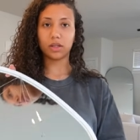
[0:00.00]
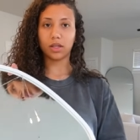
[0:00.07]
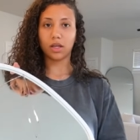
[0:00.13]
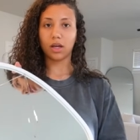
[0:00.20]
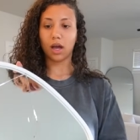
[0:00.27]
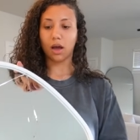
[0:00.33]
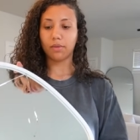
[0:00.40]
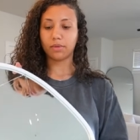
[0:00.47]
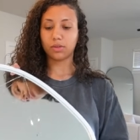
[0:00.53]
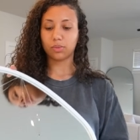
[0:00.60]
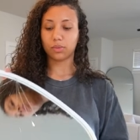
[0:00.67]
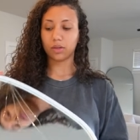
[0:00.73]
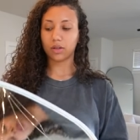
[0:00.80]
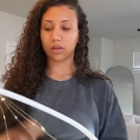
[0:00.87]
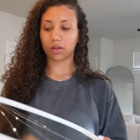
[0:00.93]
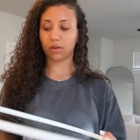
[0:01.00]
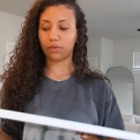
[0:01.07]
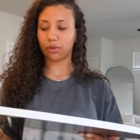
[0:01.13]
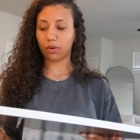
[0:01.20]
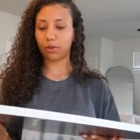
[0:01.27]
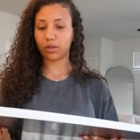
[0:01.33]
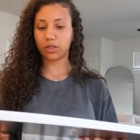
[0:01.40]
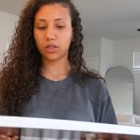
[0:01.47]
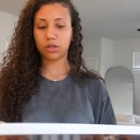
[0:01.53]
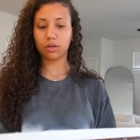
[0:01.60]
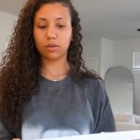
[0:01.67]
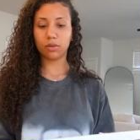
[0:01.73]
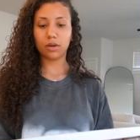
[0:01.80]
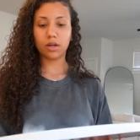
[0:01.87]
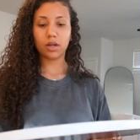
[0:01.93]
thing I was really looking forward to
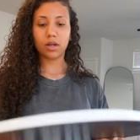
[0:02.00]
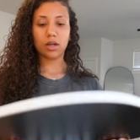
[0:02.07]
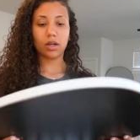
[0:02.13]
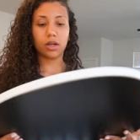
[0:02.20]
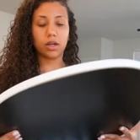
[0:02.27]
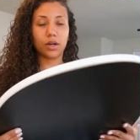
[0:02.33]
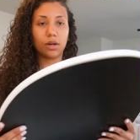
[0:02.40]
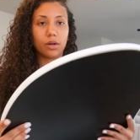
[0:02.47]
in